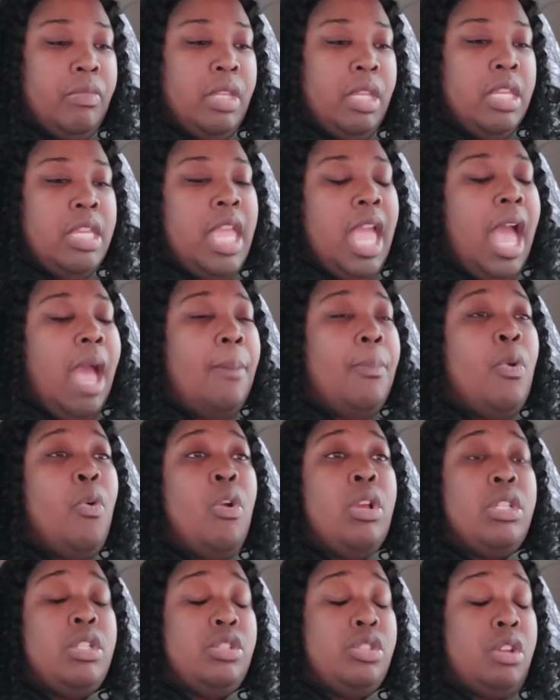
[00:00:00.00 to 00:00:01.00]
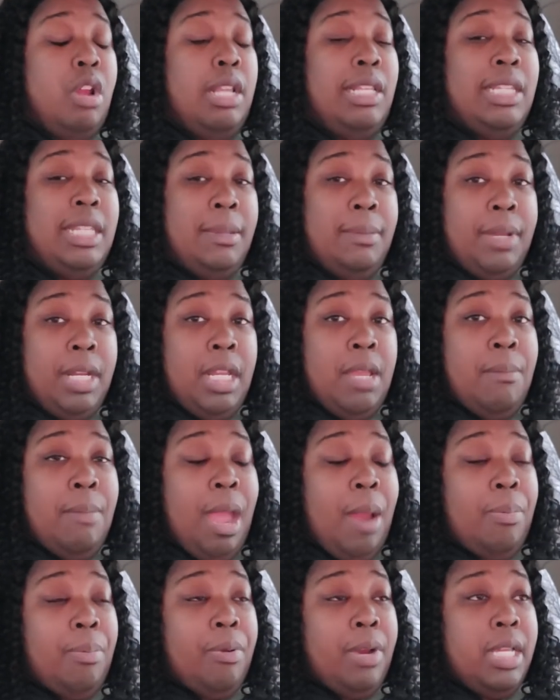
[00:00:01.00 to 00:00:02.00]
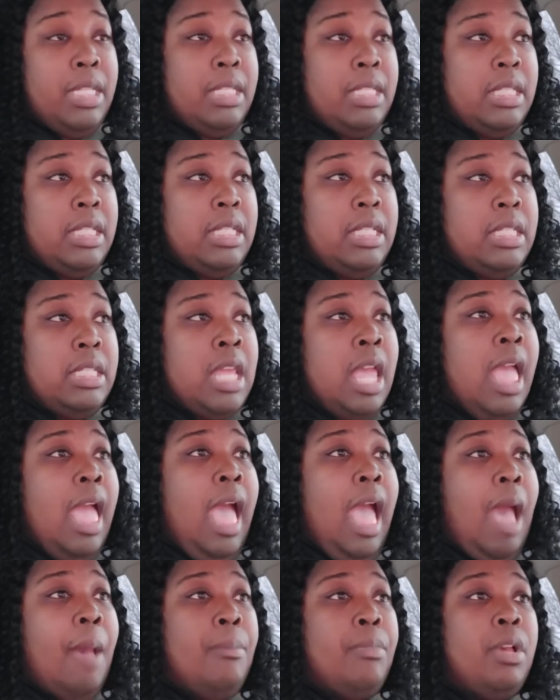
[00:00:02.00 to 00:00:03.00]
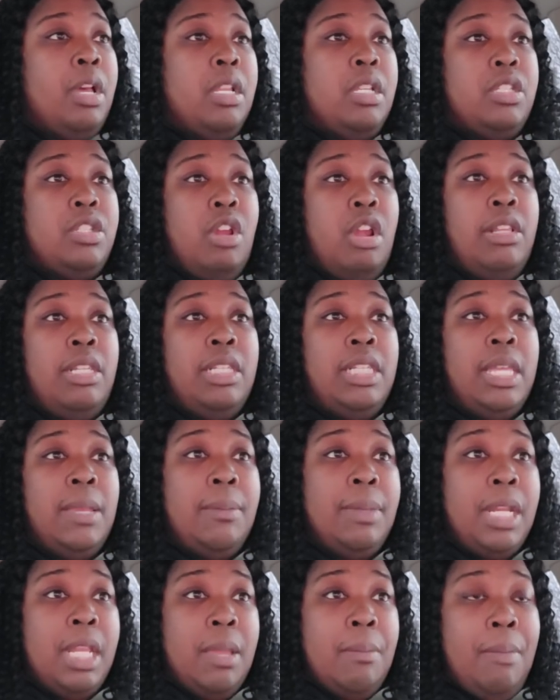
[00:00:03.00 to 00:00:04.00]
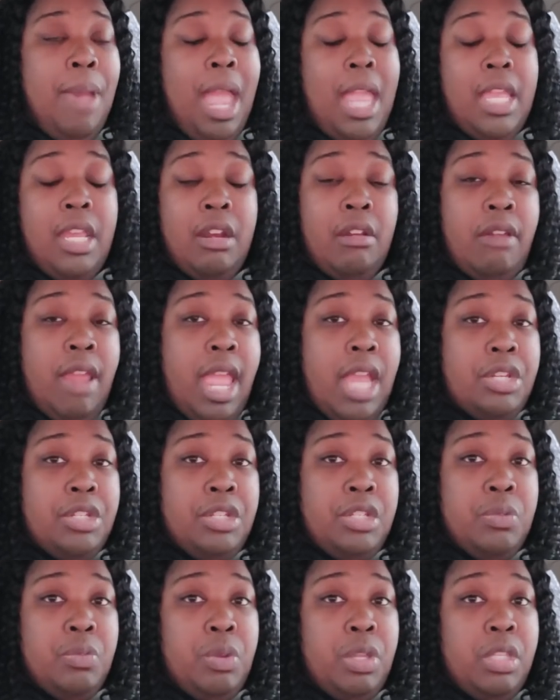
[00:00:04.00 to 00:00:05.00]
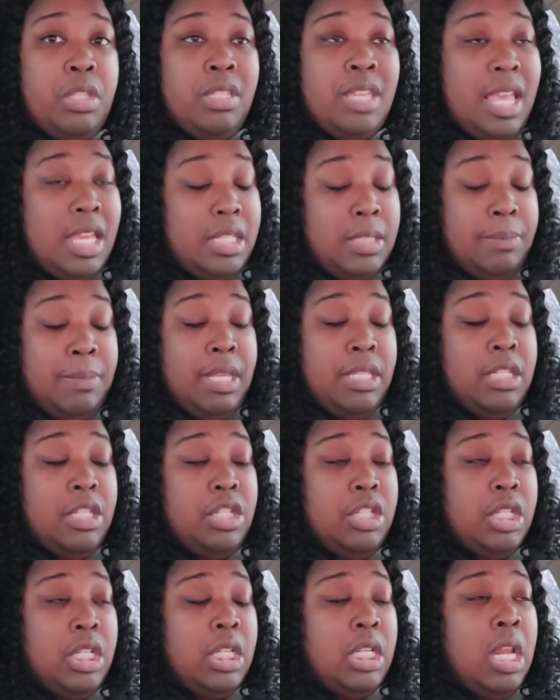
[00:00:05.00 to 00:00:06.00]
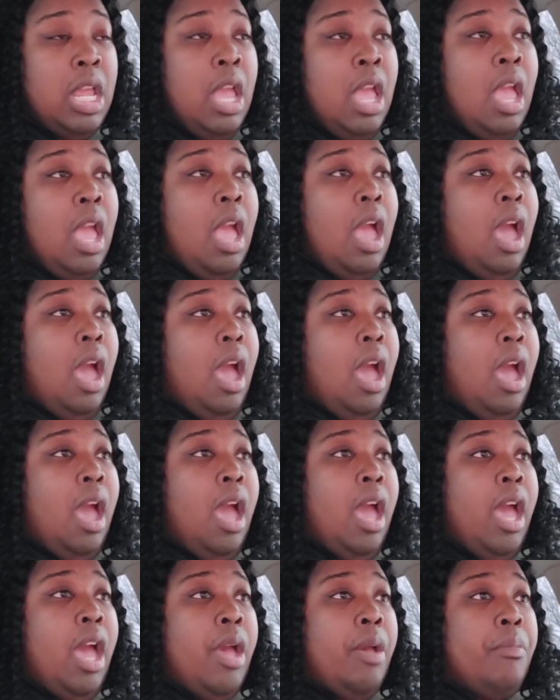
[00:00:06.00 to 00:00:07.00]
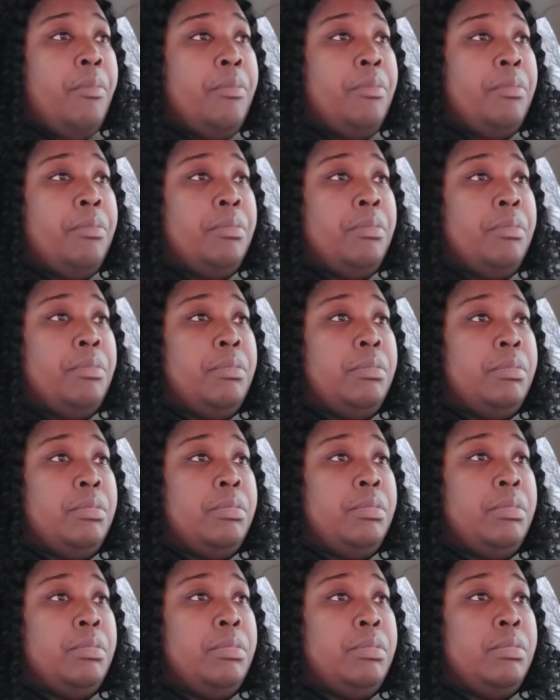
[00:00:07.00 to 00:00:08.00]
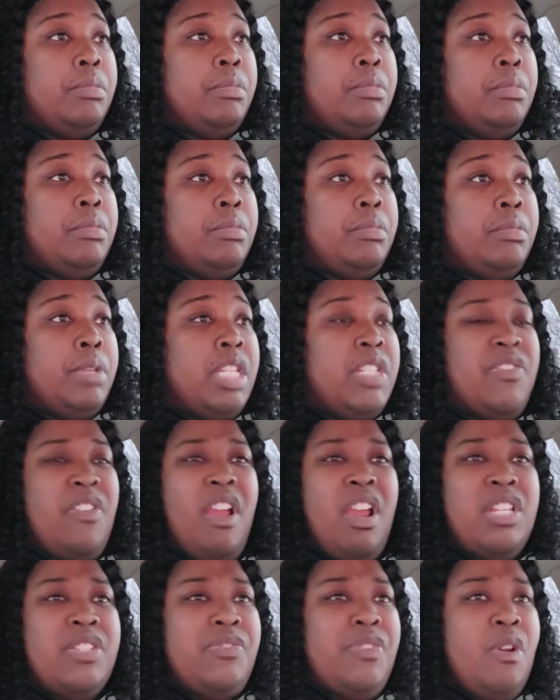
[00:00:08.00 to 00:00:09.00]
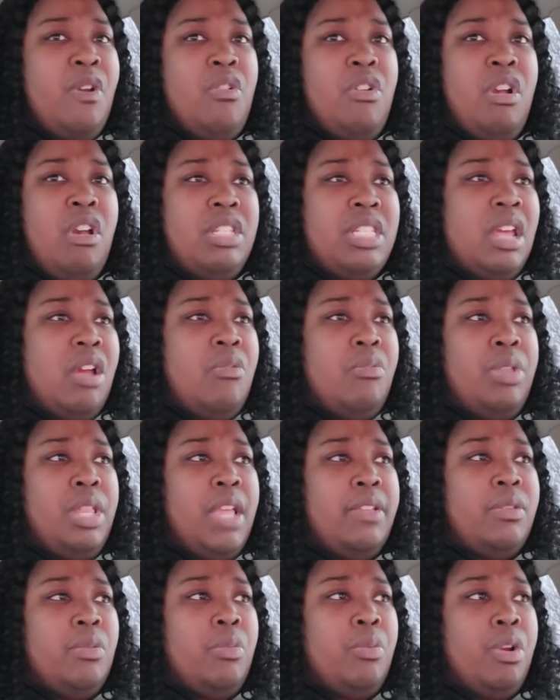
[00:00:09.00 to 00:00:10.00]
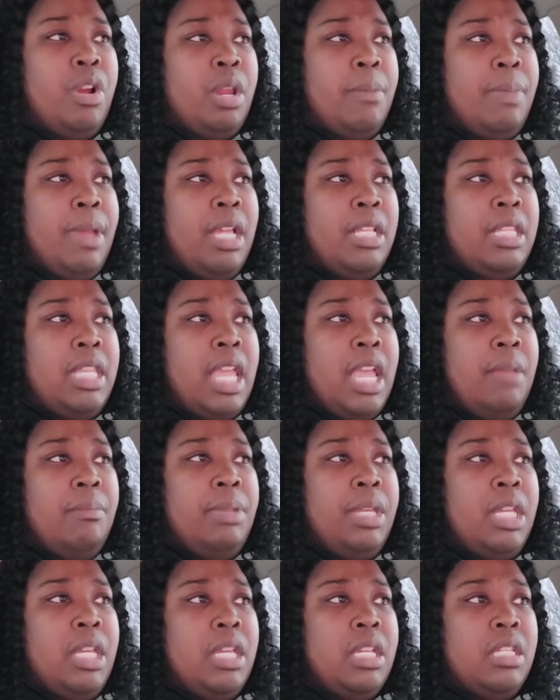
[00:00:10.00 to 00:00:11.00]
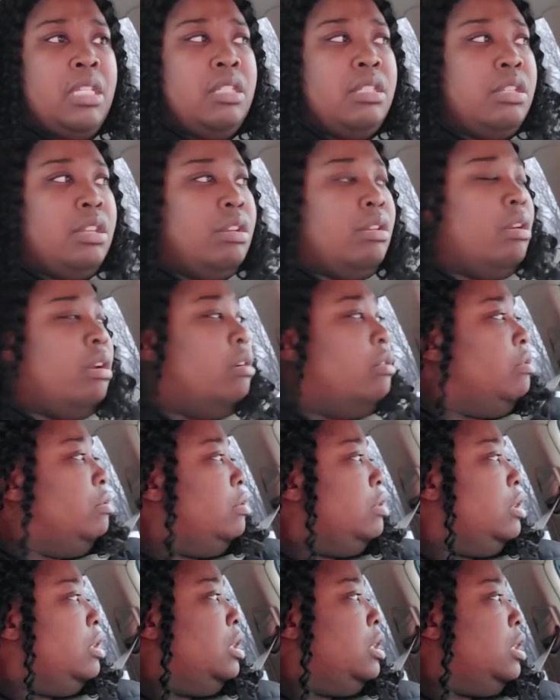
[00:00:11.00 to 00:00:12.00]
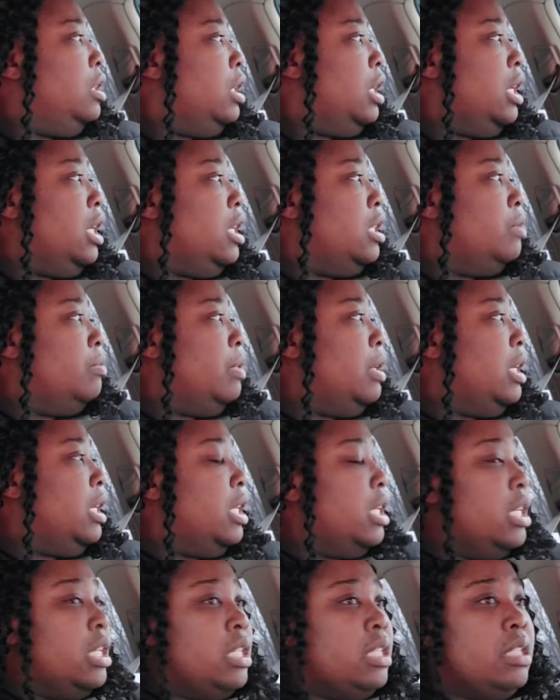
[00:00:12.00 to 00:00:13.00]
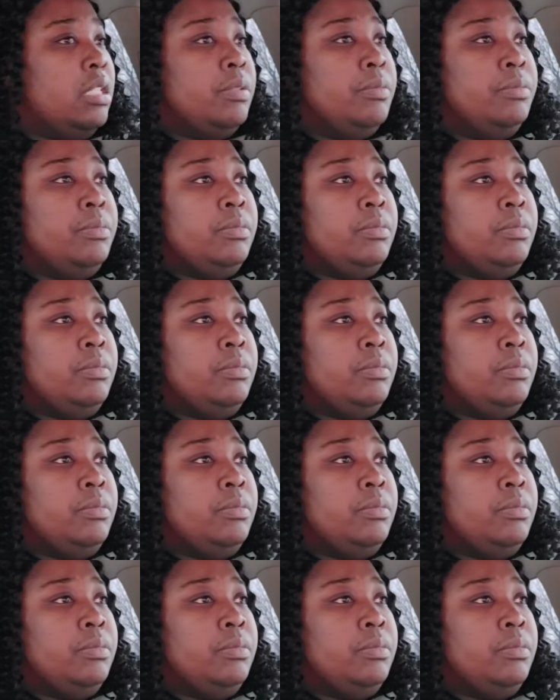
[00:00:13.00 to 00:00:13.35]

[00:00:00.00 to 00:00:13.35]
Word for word: yeah, I'm going to start limiting my presence. I'm going to start limiting my interactions with text messaging. Um, as far as phone calls, I don't really have to worry about that because, you know, it is what it is.